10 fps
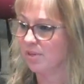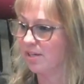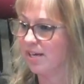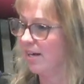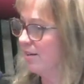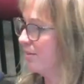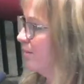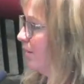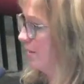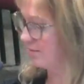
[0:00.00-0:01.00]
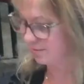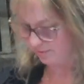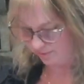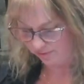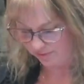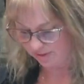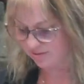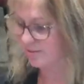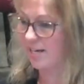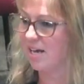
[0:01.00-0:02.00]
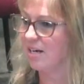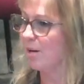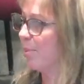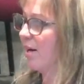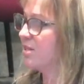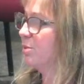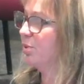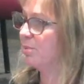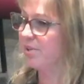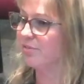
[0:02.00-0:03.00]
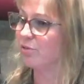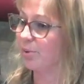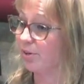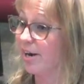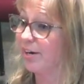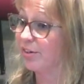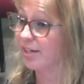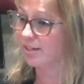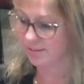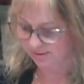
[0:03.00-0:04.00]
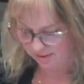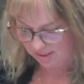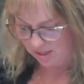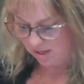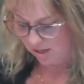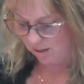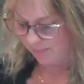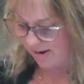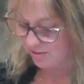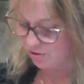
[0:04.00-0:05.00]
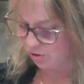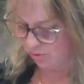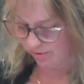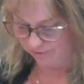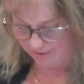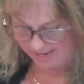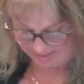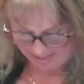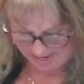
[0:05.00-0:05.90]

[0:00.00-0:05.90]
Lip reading: again, that they cannot possibly be from our area. I do, in fact,